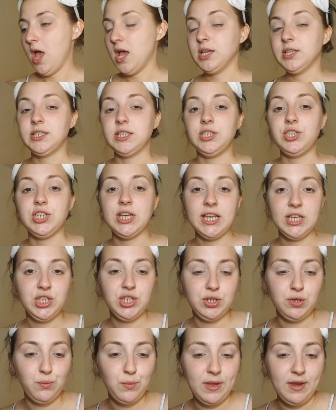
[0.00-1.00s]

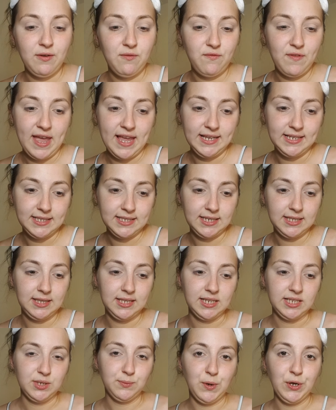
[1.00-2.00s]
suggest you invest in
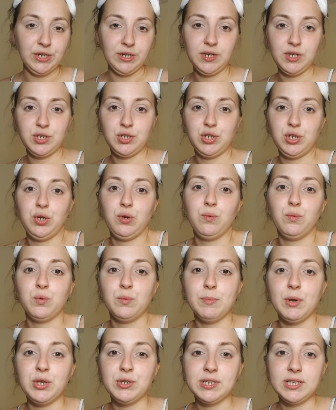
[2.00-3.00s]
this one, because you will
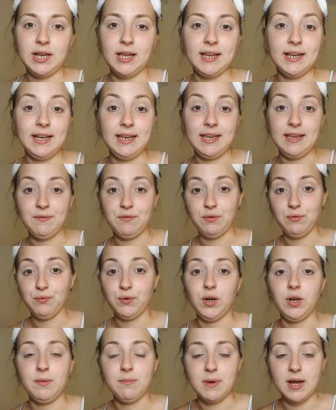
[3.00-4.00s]
most likely, if you
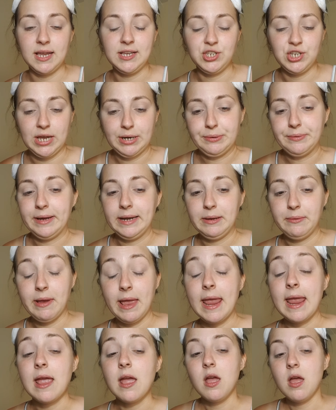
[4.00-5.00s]
follow my channel
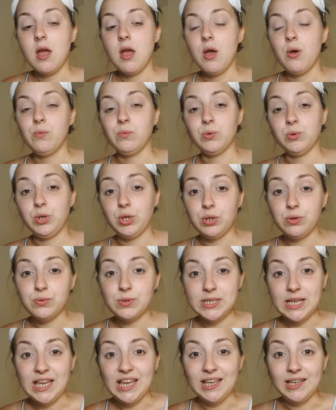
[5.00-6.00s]
anyway, will use
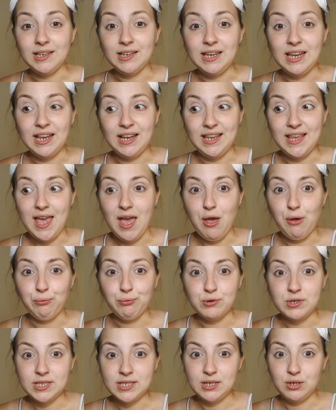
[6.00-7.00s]
it in nearly
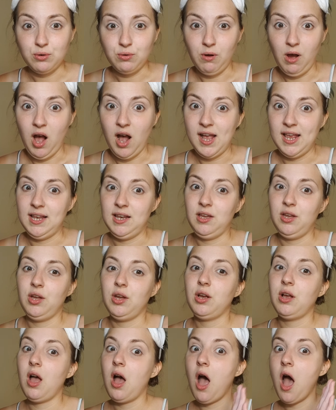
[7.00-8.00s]
every single eye
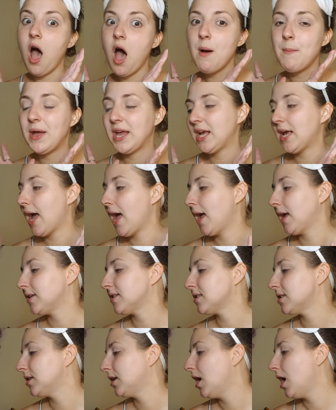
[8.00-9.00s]
look. Oh my
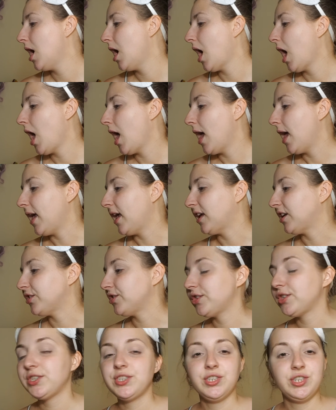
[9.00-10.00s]
god. It's
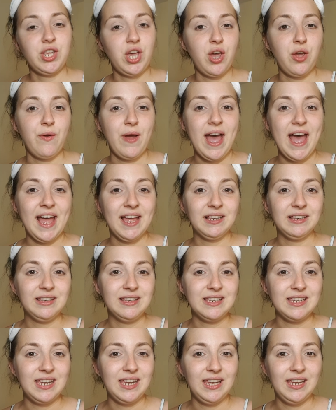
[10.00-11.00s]
just so
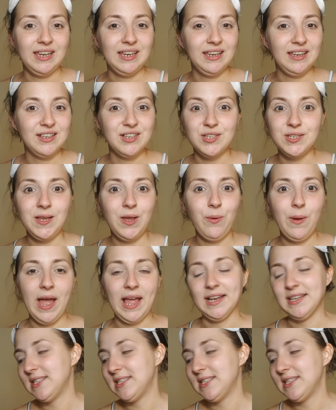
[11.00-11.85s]
handy. So handy.